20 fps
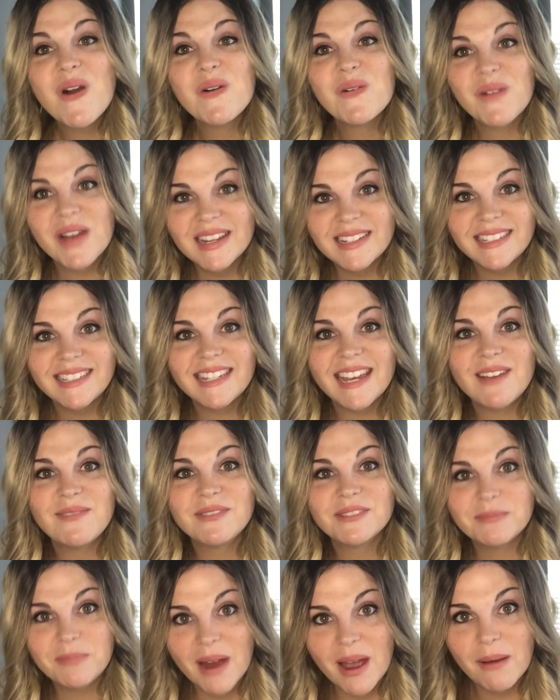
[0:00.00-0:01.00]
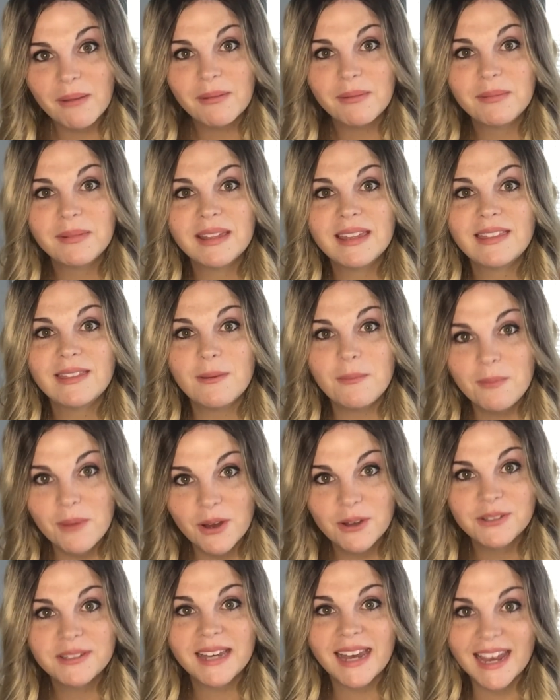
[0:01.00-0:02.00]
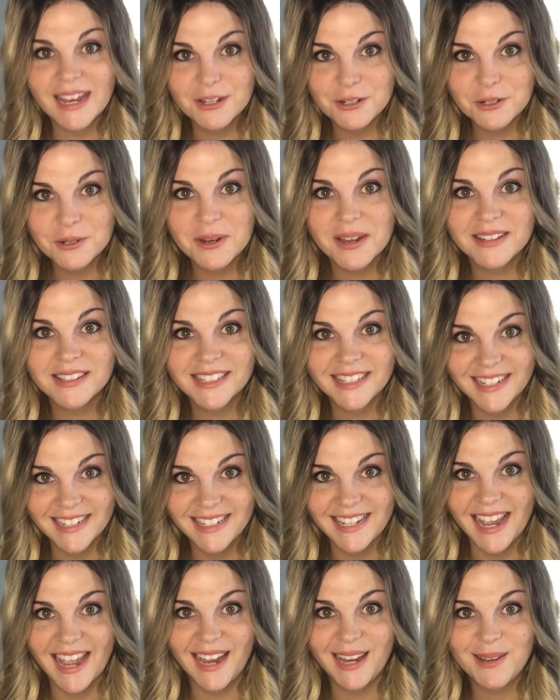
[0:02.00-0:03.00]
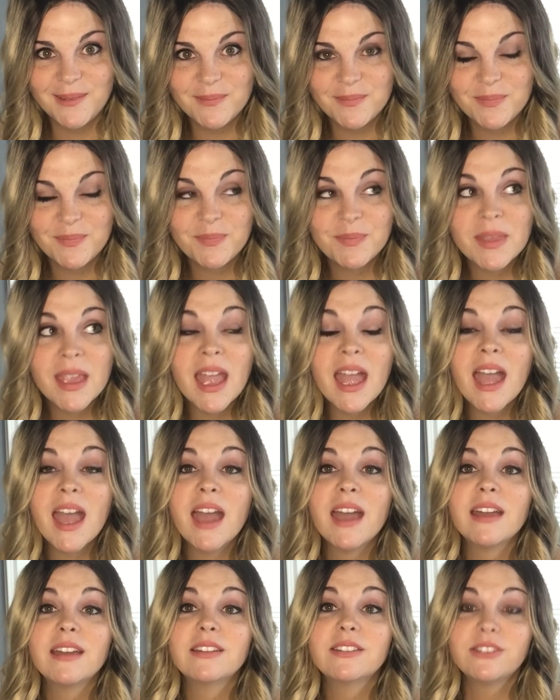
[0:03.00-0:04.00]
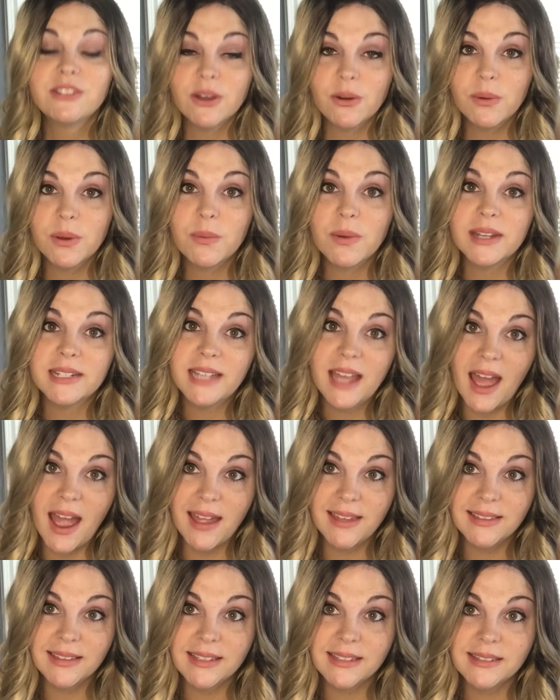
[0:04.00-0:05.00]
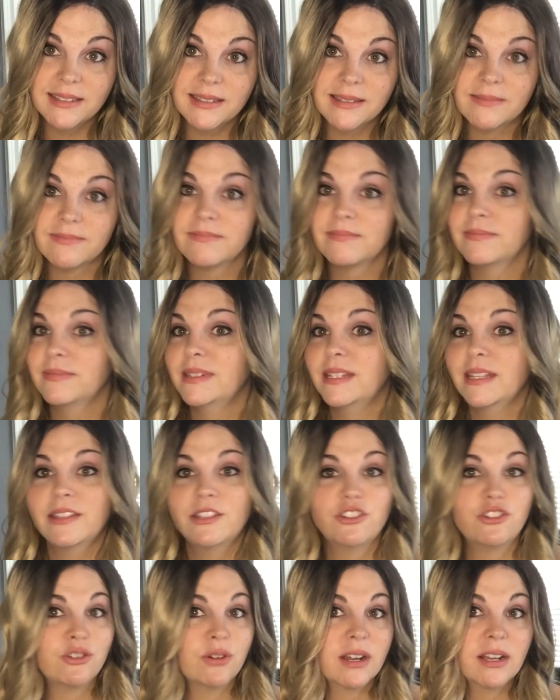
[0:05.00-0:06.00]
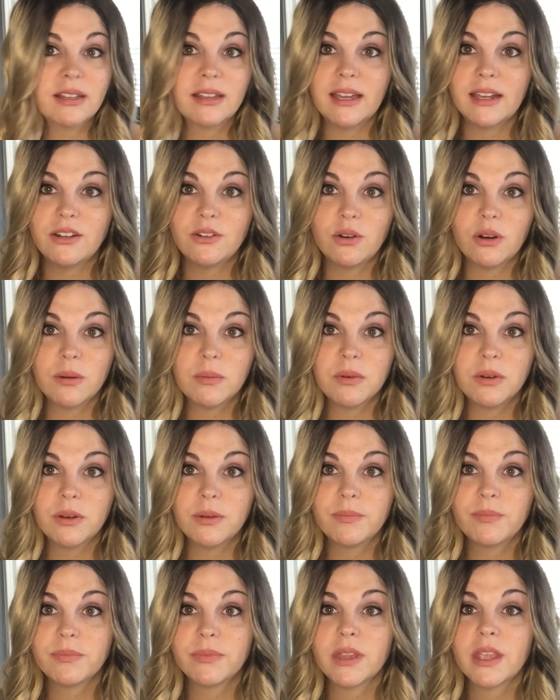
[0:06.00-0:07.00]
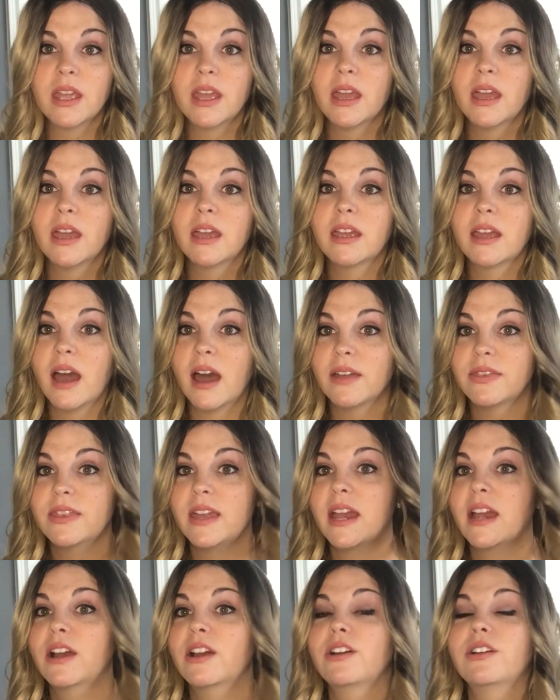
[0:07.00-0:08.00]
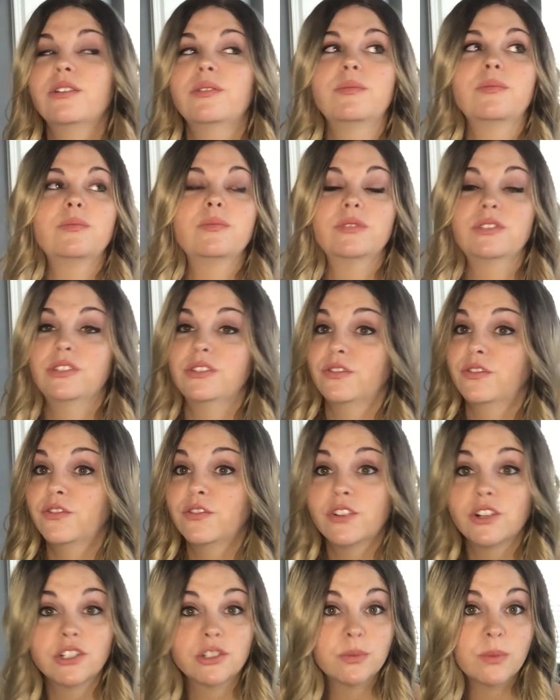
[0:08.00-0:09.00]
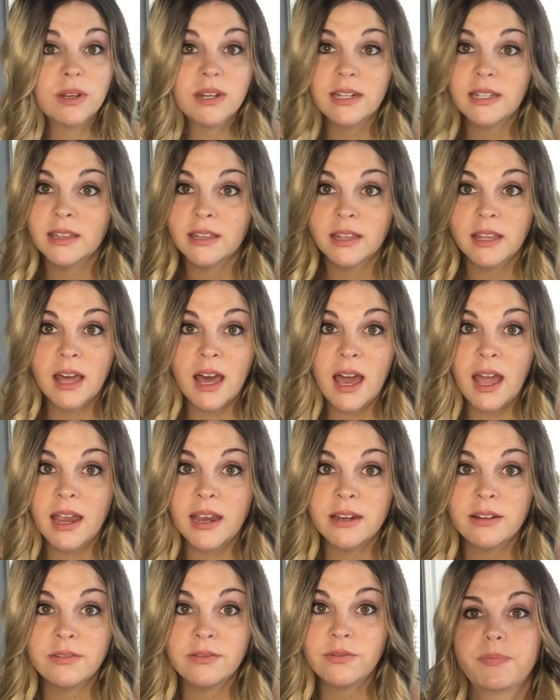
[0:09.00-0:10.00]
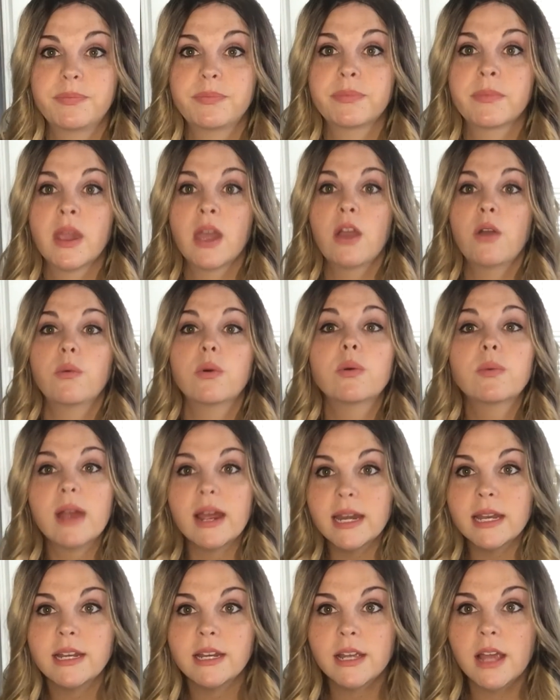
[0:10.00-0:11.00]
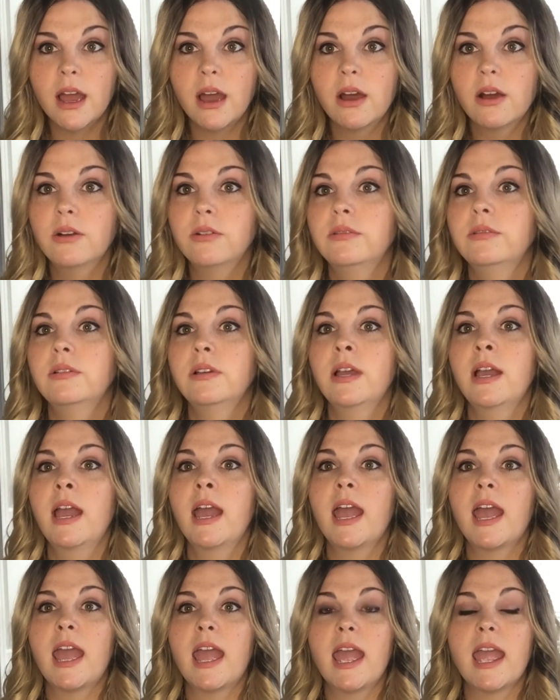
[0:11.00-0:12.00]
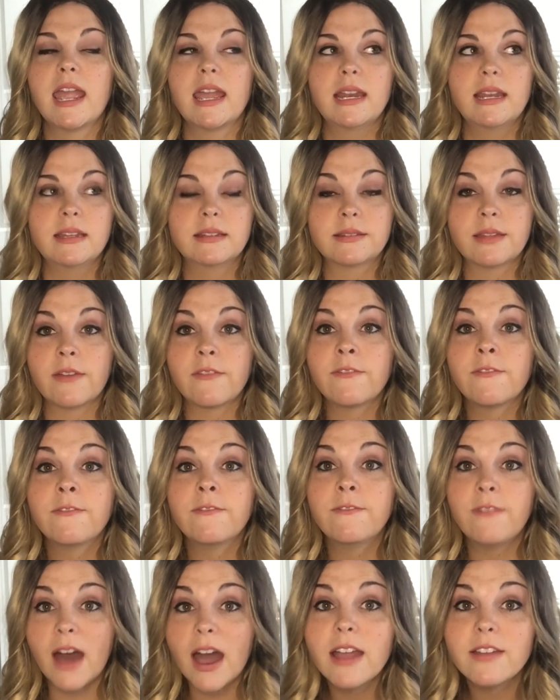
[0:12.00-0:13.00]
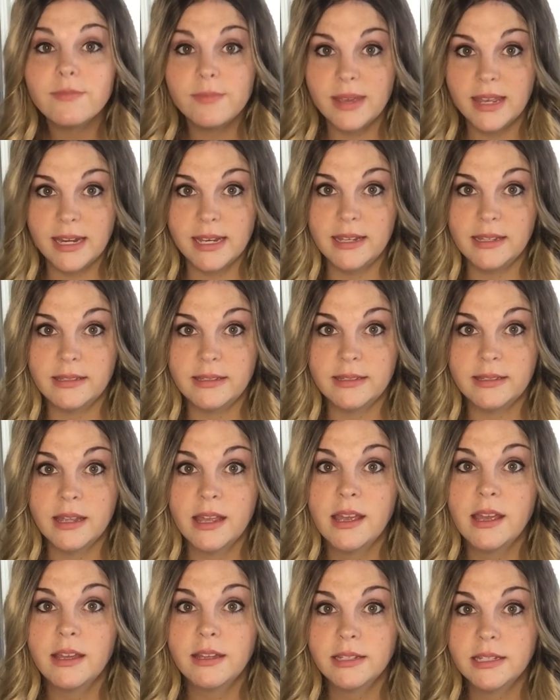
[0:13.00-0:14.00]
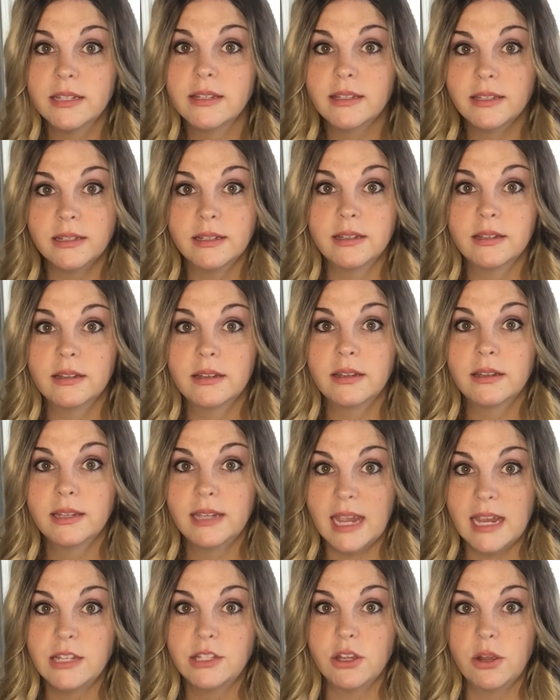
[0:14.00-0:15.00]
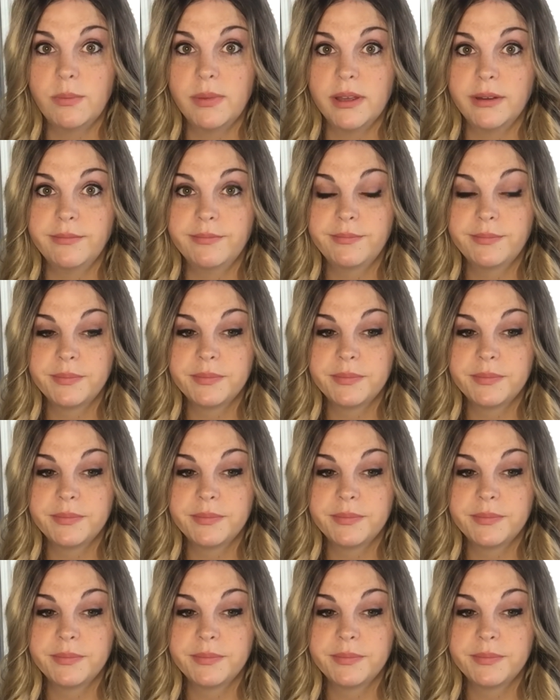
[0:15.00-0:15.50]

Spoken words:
Wednesday was probably the most interesting day. So we went to Islands, did the trick like normal, got there, was the first one in line. We're ready to go. It is 5 minutes till the gates open.